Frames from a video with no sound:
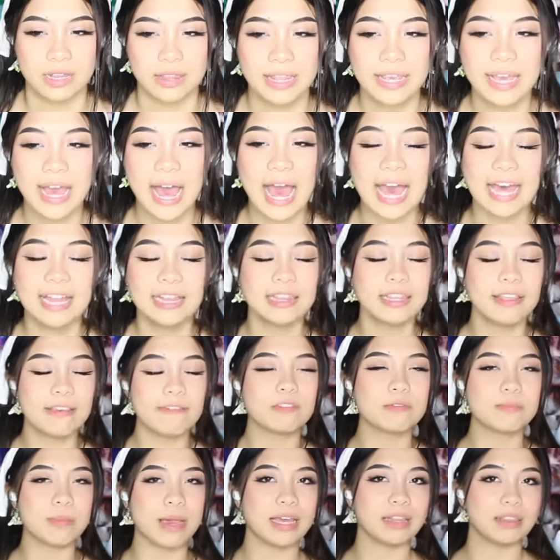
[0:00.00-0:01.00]
Like, I
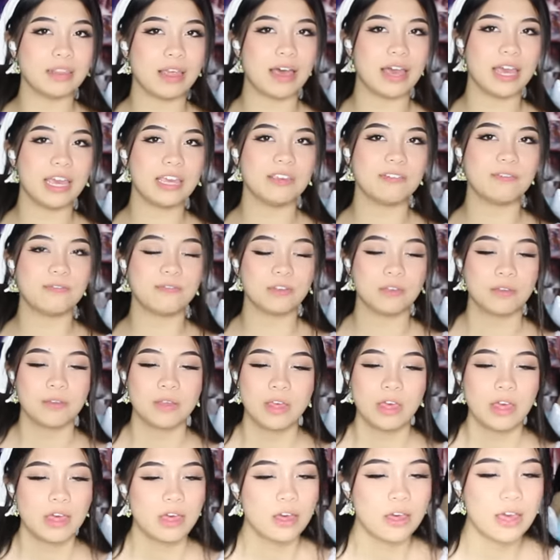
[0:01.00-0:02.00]
lived my life
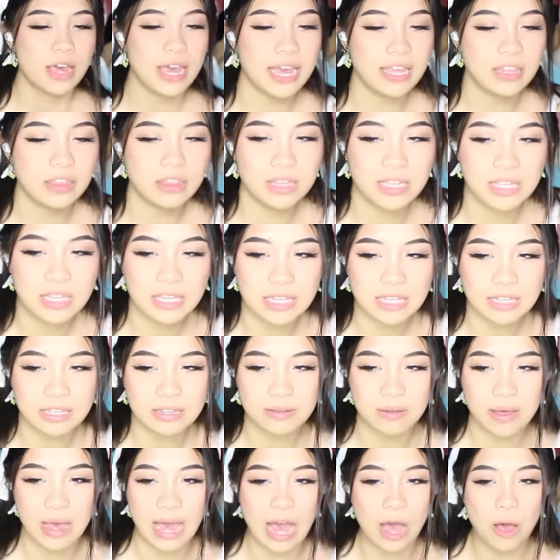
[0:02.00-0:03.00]
in
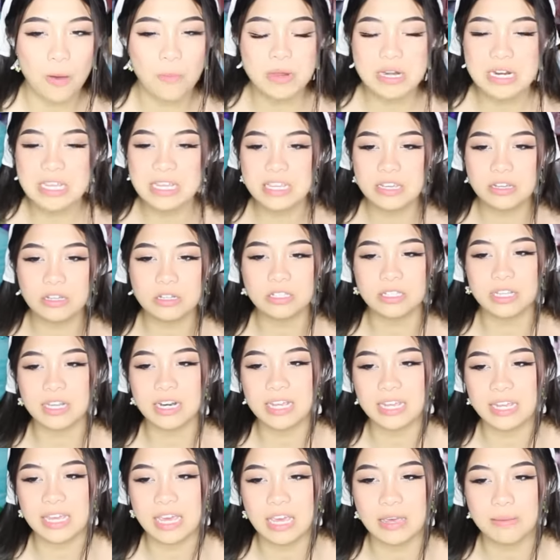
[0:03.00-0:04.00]
the how many years
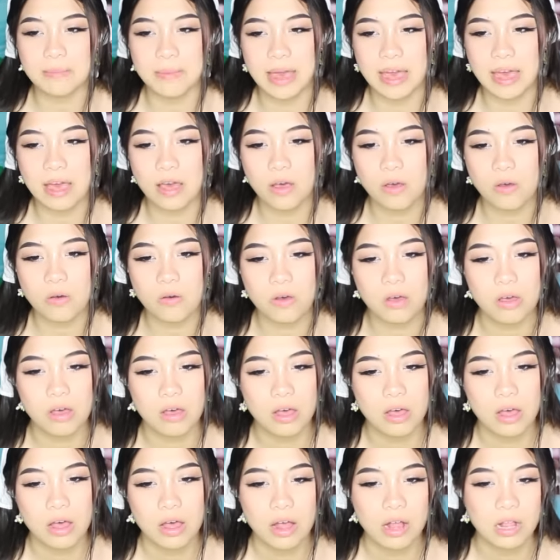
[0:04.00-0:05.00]
that it came out?
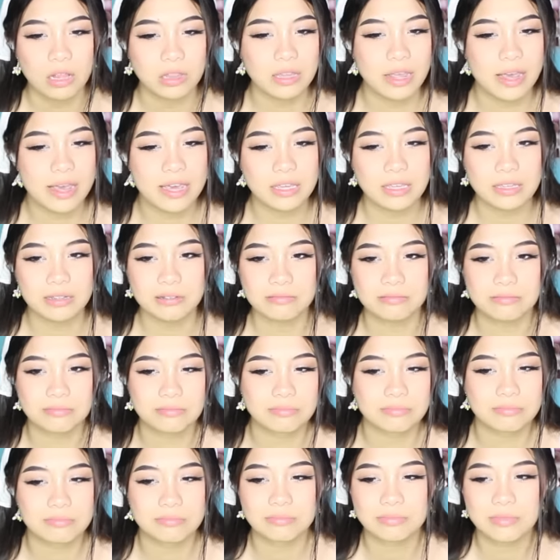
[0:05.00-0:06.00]
Like,
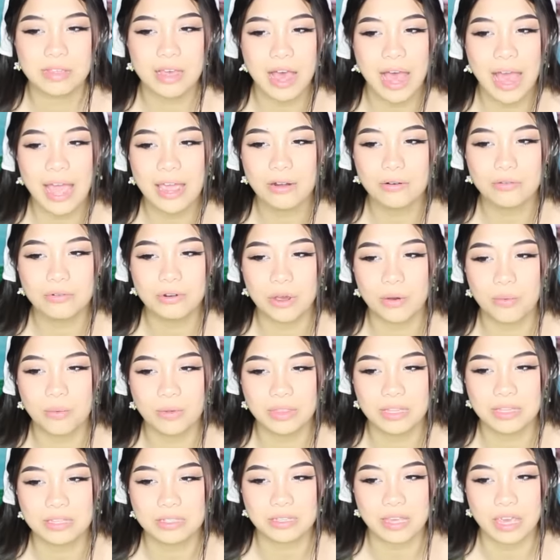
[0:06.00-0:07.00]
I don't know
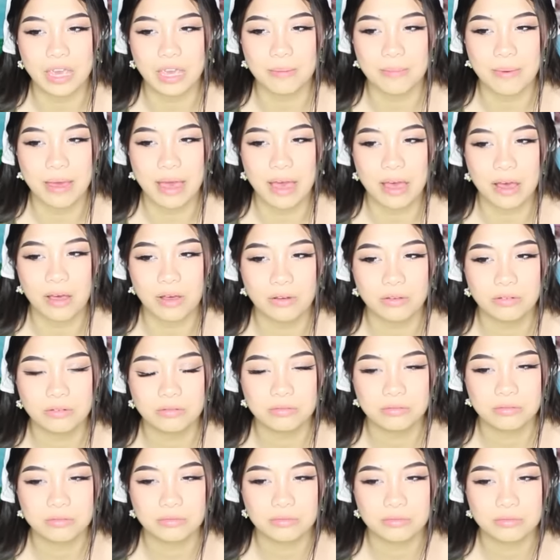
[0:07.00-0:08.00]
when this came
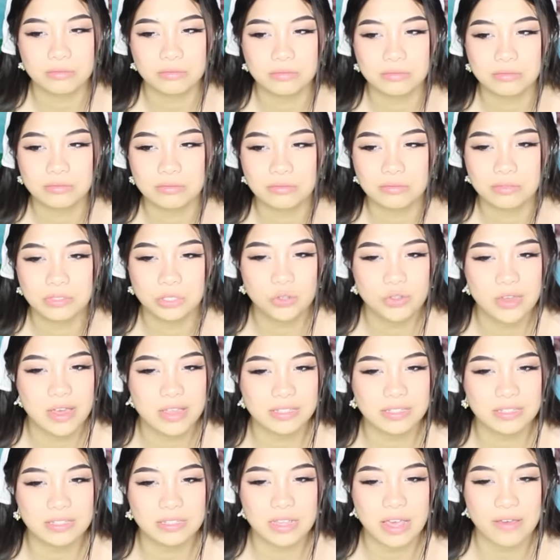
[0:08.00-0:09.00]
out.
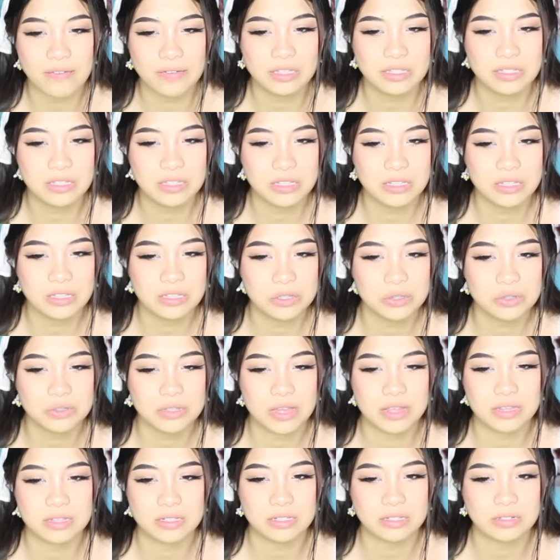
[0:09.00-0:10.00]
2017,
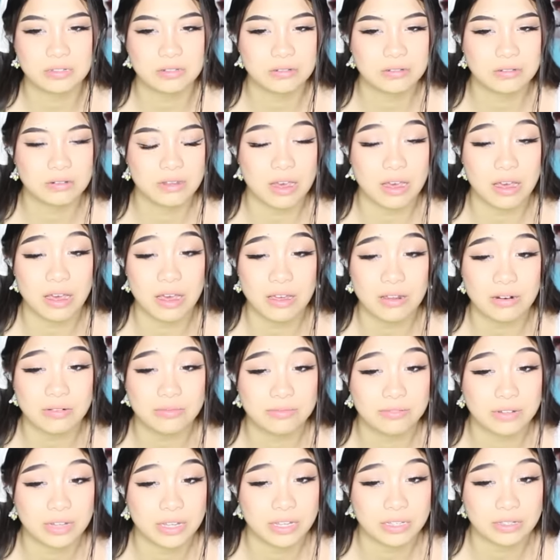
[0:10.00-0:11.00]
I
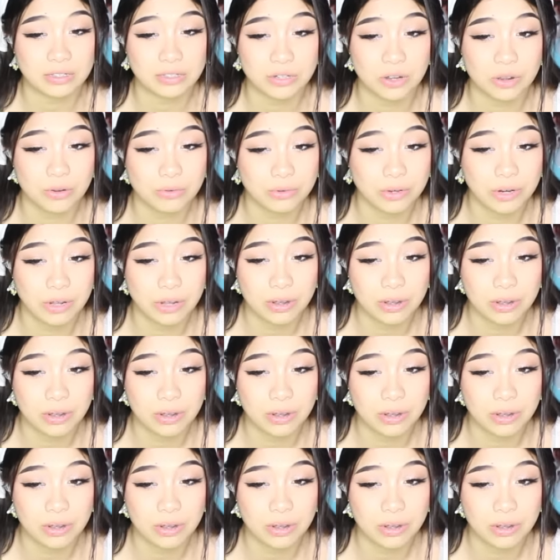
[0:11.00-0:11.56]
fucking don't